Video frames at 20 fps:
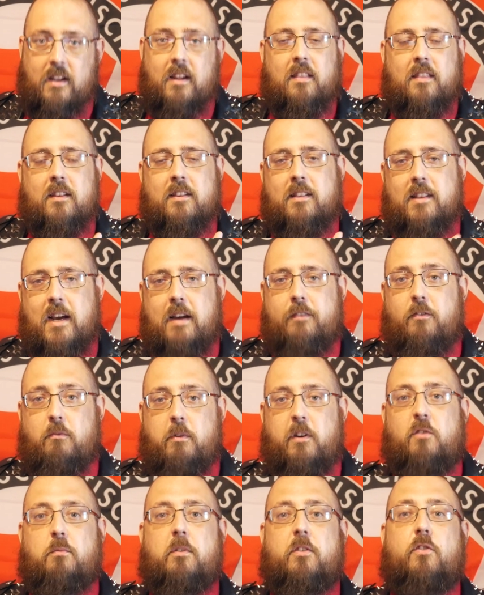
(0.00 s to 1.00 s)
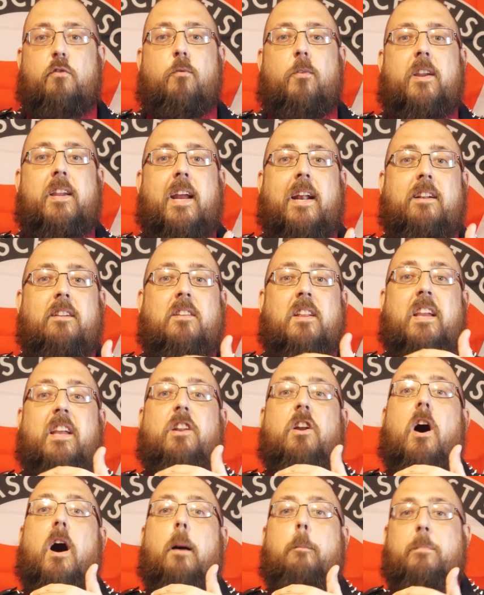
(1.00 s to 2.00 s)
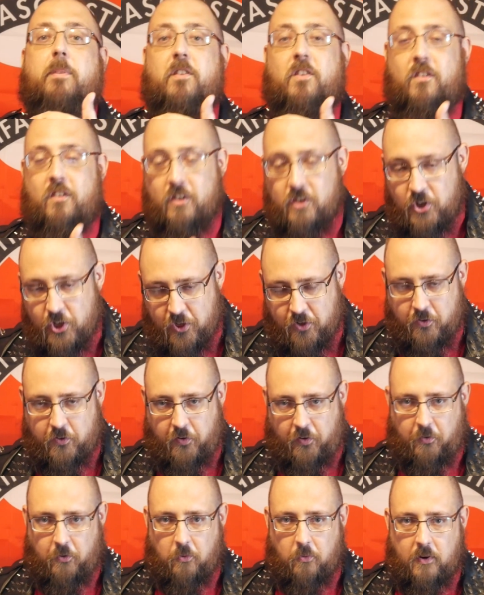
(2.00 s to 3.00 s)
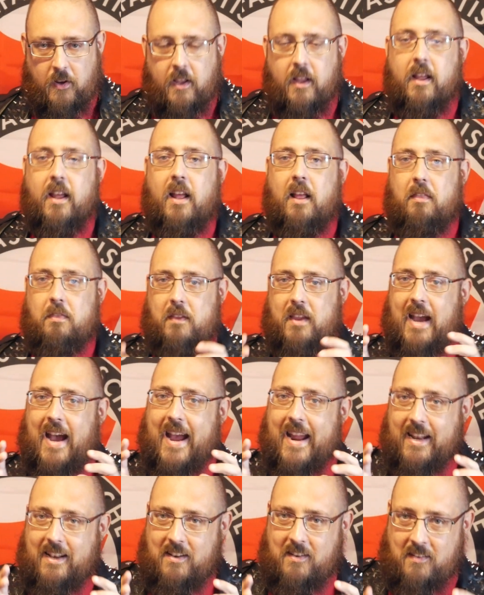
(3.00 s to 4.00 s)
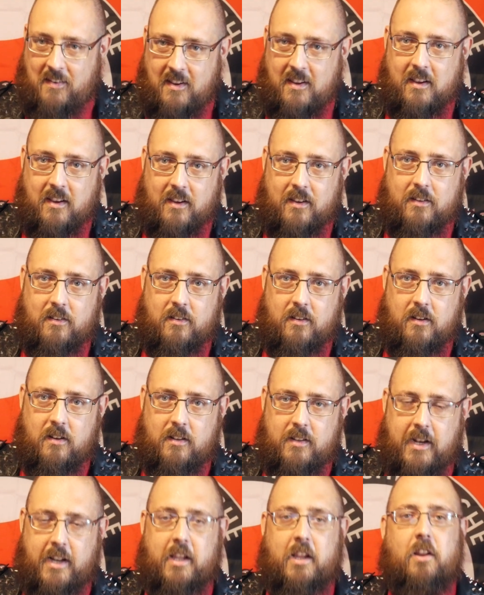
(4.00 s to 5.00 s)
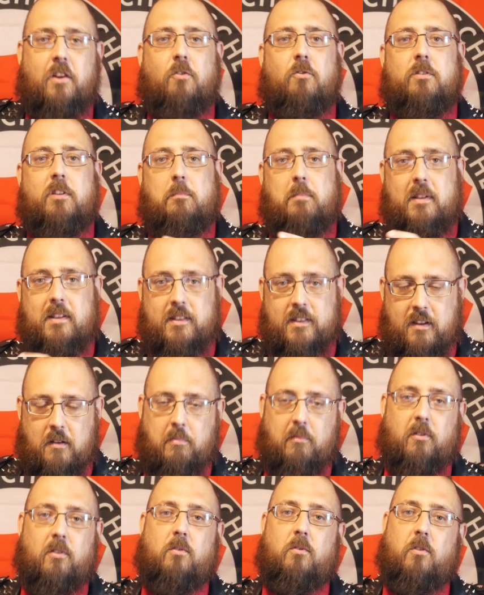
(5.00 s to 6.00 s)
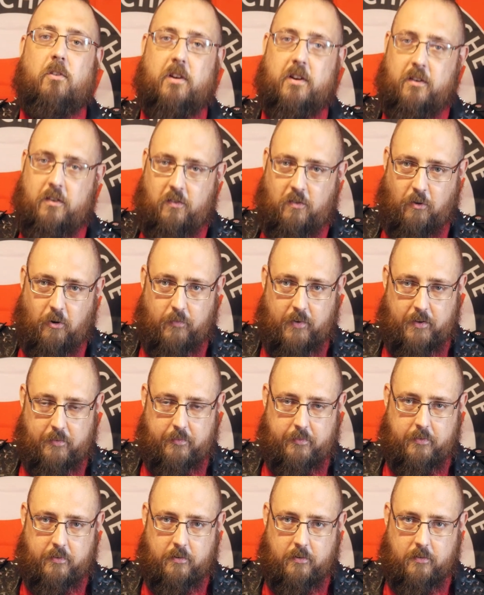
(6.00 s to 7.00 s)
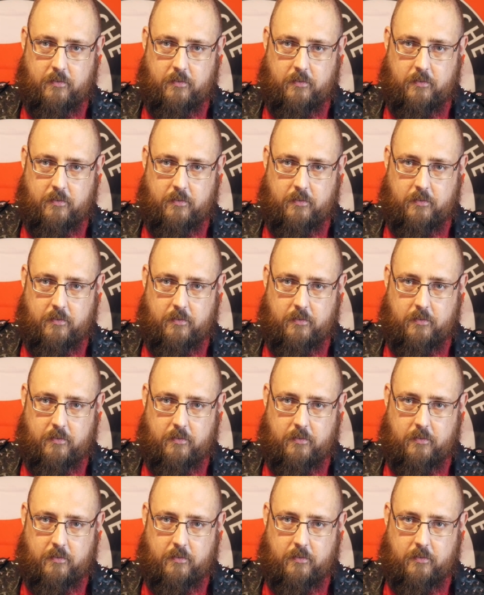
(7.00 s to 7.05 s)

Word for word: The left, which was created in opposition to the idea that it can only be liberal or conservative.